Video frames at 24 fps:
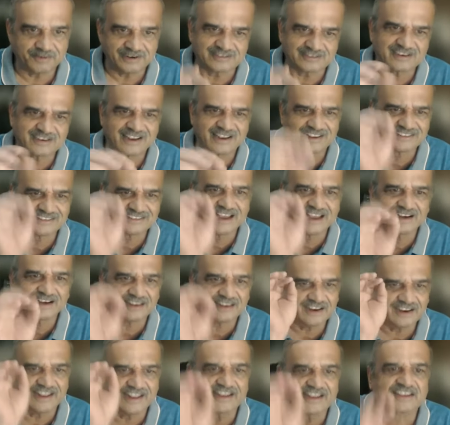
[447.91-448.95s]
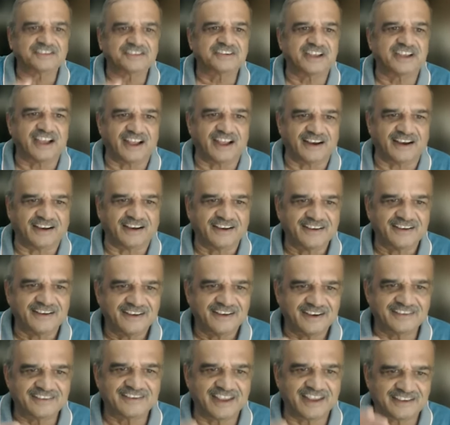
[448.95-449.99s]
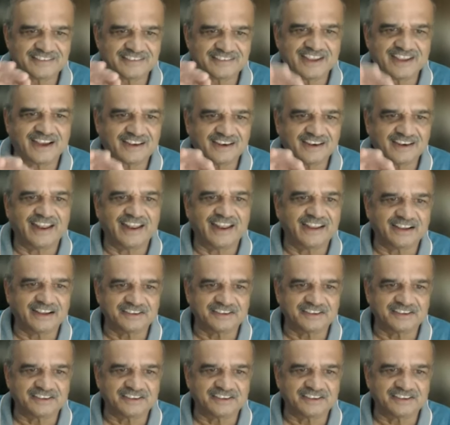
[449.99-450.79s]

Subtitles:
It's exactly like a cigar. It's exactly like a